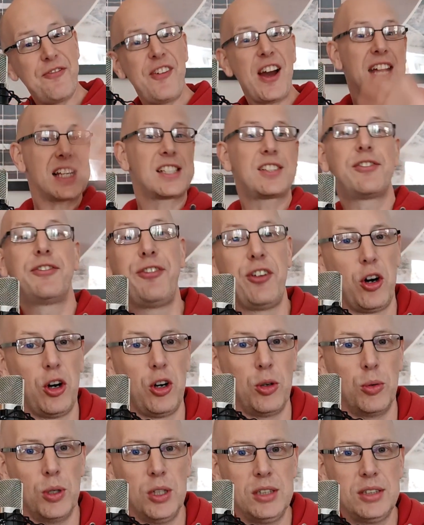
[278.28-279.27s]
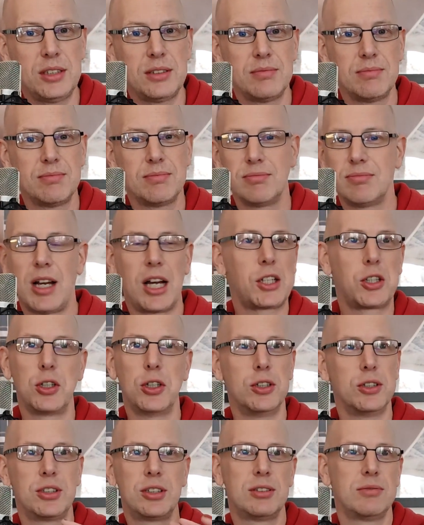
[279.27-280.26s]
Fast forward a
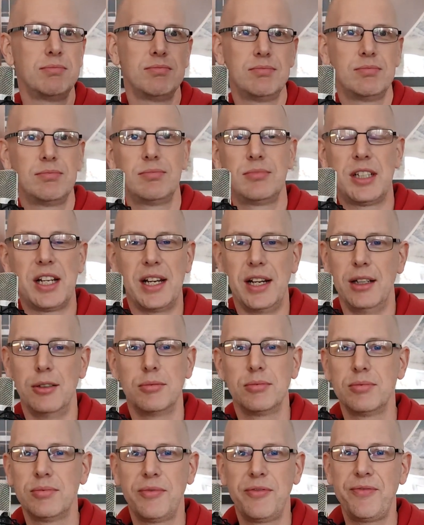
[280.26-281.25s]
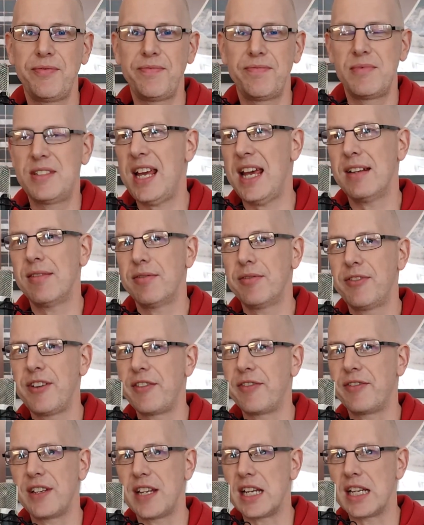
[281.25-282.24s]
good, you know, 10,
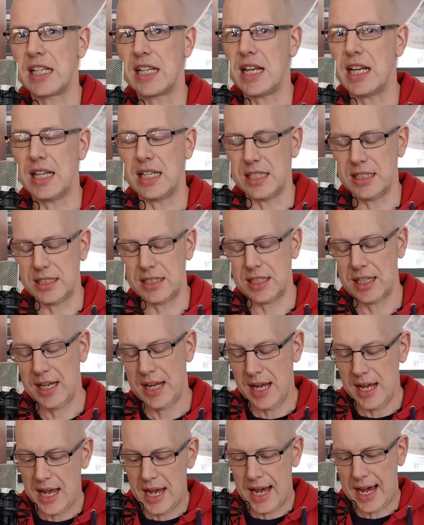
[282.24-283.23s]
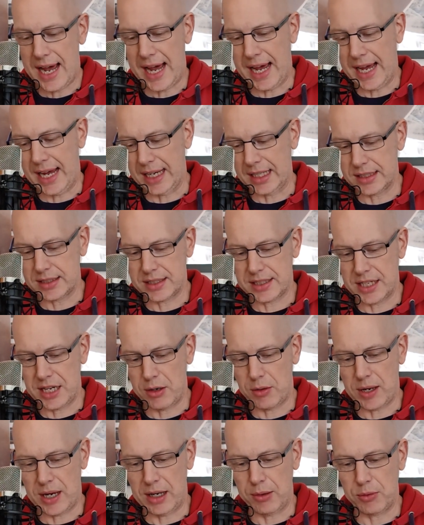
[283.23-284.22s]
15 years, and, you
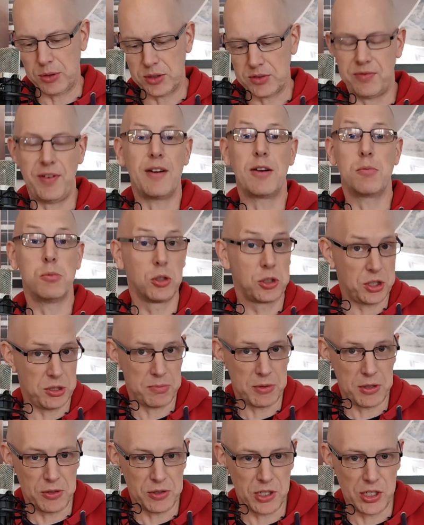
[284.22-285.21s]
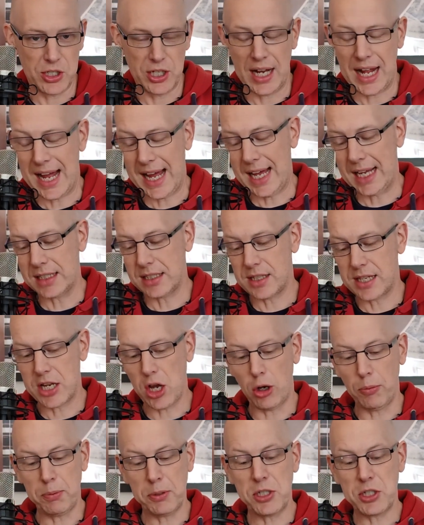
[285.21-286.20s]
know, I was very much a musician, and
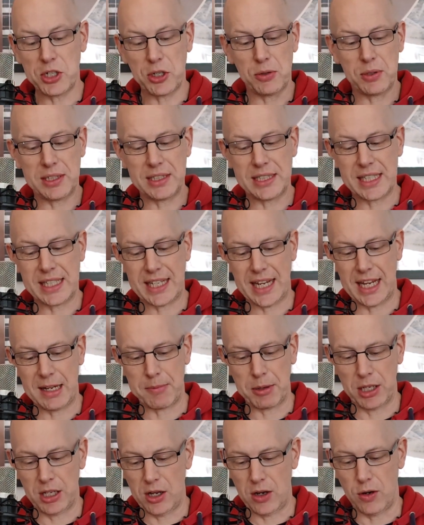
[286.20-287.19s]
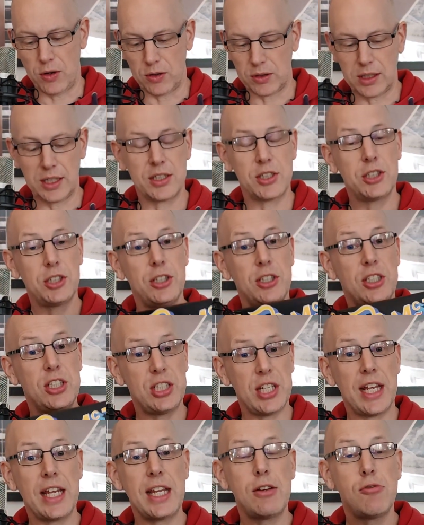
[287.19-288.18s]
the opportunity came along to
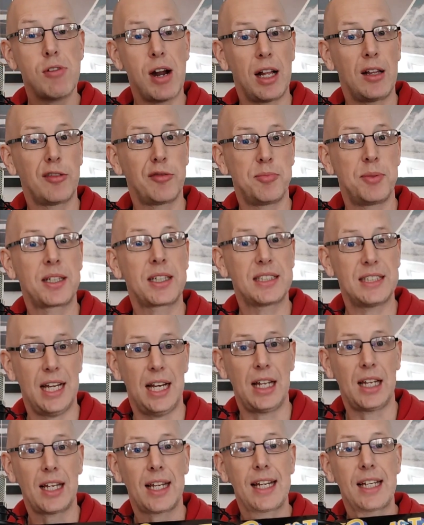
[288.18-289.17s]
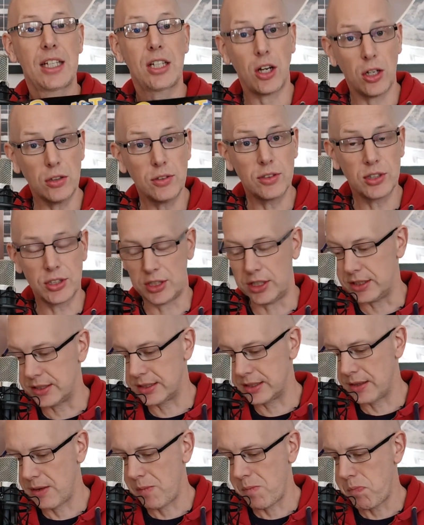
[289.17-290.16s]
see Ralph McTell in
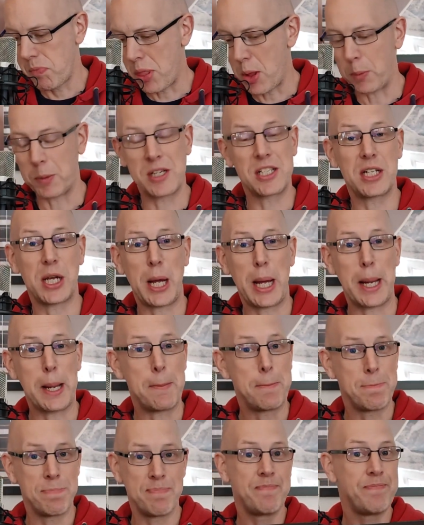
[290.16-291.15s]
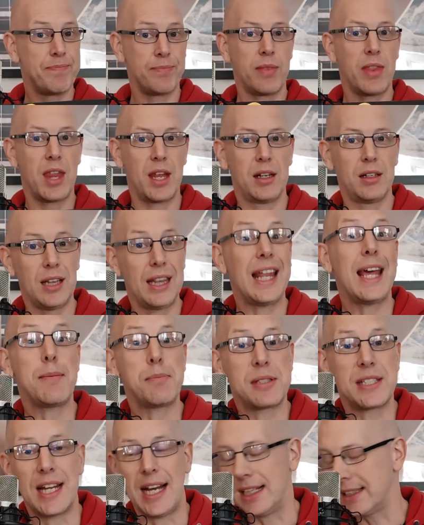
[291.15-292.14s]
concert, which I
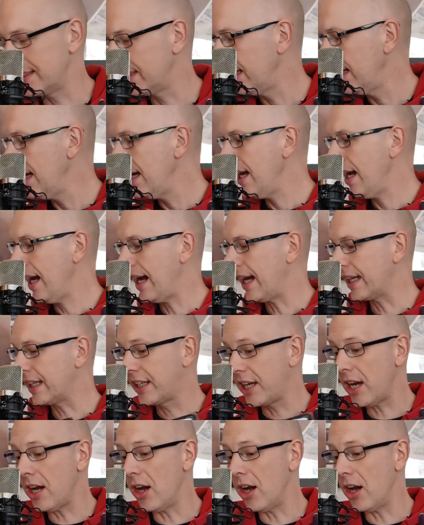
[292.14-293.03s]
leapt at. I